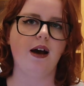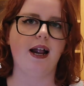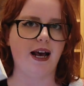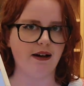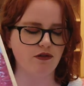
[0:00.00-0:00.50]

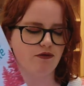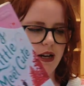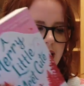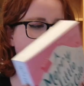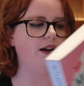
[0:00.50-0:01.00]
I haven't read
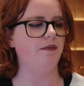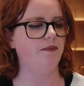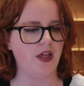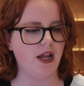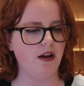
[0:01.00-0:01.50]
it yet.
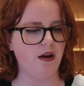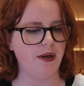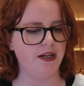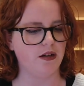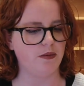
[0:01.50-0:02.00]
Then I
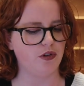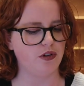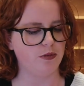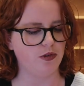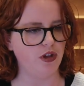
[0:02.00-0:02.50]
picked up The
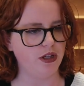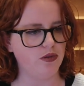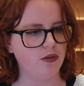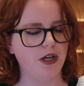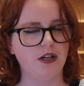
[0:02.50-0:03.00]
Christmas
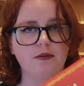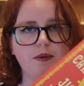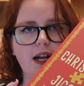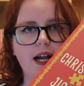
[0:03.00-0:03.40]
Jigsaw Murders by